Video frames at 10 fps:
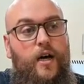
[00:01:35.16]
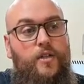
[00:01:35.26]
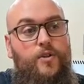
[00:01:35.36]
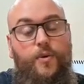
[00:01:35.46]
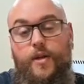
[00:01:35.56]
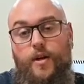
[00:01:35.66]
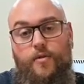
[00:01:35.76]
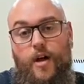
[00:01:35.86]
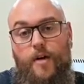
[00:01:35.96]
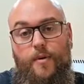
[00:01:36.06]
Doing a
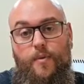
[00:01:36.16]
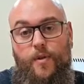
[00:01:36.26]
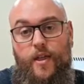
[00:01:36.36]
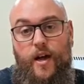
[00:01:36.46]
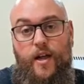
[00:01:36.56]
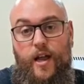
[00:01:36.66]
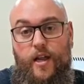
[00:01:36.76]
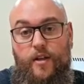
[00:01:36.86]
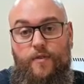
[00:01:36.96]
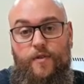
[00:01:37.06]
ramen without
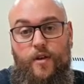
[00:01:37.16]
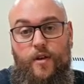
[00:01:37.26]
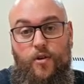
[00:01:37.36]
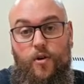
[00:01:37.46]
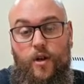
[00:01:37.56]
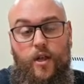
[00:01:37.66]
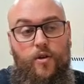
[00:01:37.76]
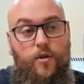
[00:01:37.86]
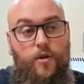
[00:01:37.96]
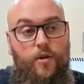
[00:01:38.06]
any of the nori
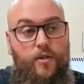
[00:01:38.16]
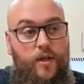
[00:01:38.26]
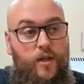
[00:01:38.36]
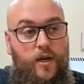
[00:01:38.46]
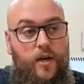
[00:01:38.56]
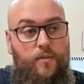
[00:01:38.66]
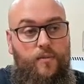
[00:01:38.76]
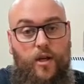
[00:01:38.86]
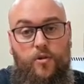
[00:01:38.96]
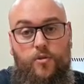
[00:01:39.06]
or the
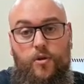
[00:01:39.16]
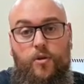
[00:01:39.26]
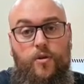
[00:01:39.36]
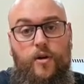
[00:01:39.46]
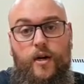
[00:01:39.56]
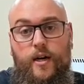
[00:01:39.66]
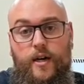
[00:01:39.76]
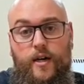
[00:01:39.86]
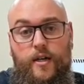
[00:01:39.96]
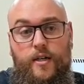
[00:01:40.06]
naruto
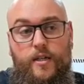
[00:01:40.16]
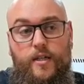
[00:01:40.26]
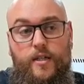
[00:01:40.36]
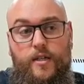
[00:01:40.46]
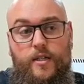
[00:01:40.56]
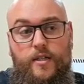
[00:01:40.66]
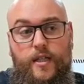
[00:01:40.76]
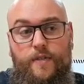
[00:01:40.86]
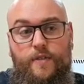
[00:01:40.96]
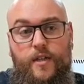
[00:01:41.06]

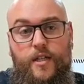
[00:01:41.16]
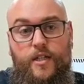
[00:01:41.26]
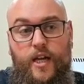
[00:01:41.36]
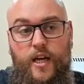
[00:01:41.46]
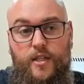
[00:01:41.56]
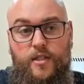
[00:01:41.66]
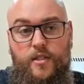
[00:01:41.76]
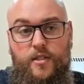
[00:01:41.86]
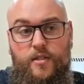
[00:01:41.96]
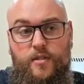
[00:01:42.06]
definitely
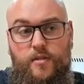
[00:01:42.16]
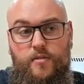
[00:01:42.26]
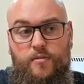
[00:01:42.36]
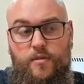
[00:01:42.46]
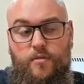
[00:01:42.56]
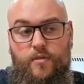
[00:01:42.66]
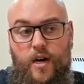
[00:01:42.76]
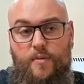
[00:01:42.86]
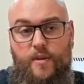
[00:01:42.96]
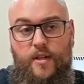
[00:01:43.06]
changes the
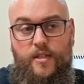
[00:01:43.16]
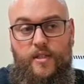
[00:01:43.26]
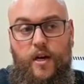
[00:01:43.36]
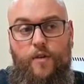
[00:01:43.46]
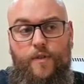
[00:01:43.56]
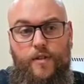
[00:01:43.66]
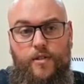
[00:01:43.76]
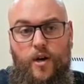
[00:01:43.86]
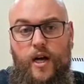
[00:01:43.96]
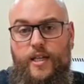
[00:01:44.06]
ramen itself, and
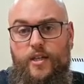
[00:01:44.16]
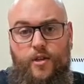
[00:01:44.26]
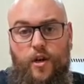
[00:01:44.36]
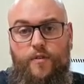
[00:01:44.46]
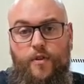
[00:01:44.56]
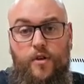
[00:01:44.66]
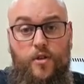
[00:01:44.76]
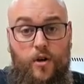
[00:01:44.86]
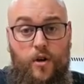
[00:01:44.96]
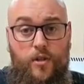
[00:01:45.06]
so I tend to go for a
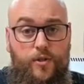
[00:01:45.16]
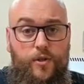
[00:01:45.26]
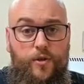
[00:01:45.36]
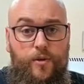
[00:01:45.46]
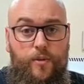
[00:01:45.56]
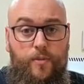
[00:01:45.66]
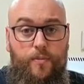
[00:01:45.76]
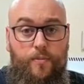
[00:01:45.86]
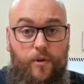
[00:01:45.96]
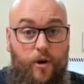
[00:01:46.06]
tonkotsu
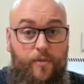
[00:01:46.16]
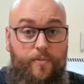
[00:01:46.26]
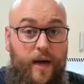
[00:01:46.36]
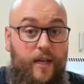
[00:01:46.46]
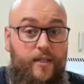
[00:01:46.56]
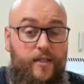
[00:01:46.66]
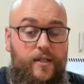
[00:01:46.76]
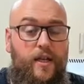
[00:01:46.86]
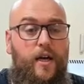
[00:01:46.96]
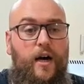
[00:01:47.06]
broth base
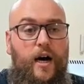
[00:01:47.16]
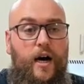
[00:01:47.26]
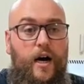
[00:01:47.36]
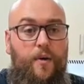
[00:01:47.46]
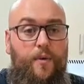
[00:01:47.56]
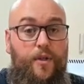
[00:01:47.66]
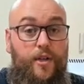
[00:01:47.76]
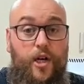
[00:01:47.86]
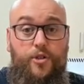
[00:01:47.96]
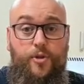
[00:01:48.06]
with a
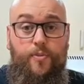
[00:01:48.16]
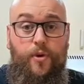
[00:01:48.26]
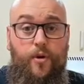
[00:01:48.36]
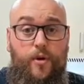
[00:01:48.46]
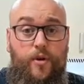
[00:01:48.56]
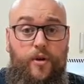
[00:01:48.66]
chashu pork